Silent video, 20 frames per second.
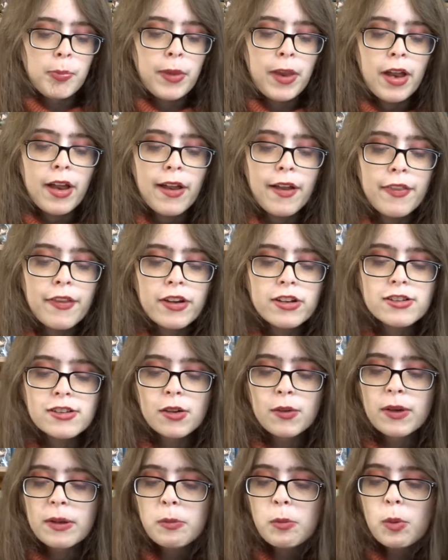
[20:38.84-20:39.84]
There's
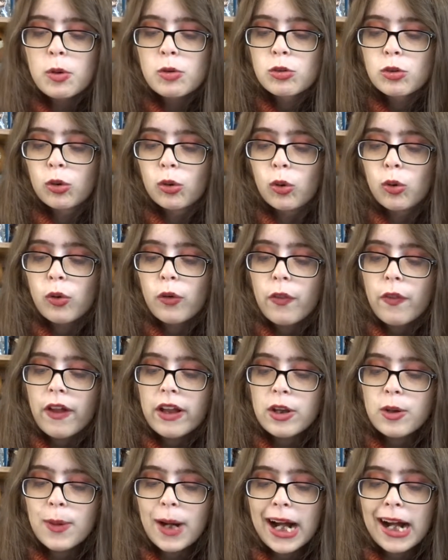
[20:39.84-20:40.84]
only one rule that you
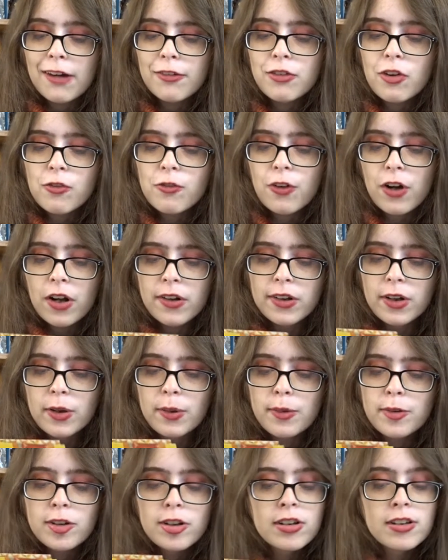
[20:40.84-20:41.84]
have to follow,
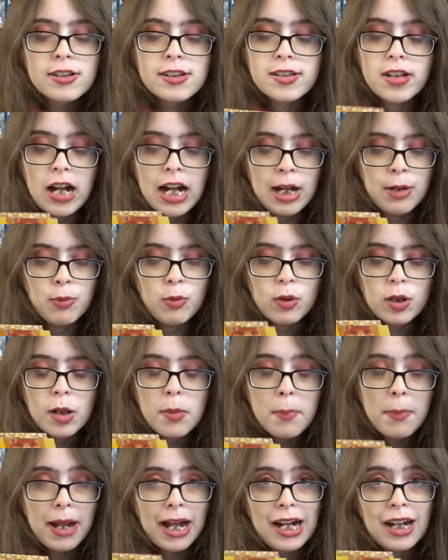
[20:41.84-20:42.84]
so I will come
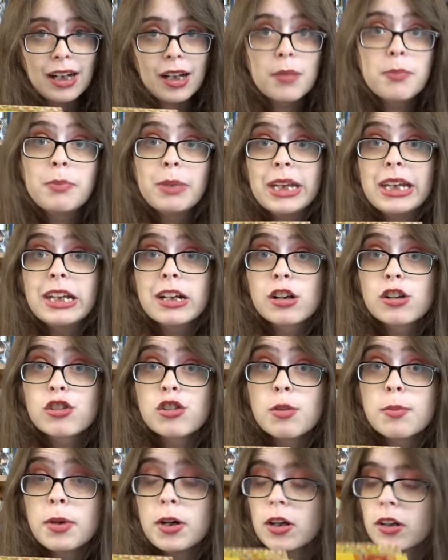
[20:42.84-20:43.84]
back and be here
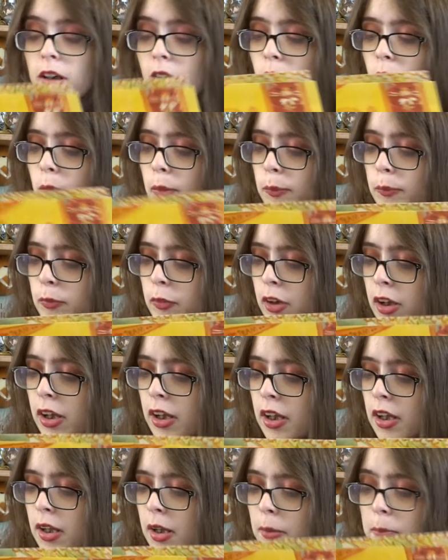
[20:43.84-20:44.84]
tomorrow.
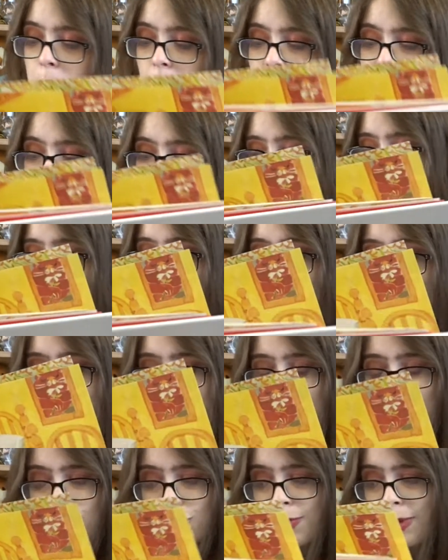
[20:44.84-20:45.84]
Please do not
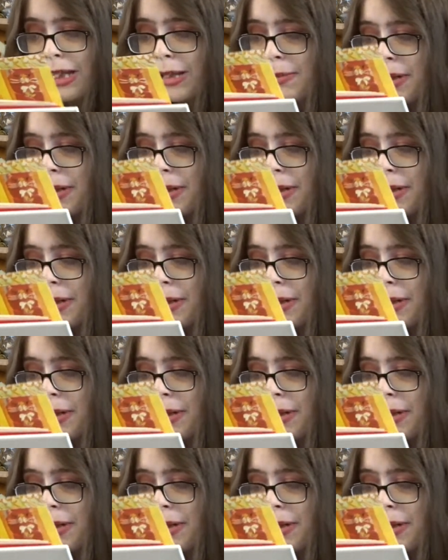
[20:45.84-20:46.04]
touch me, my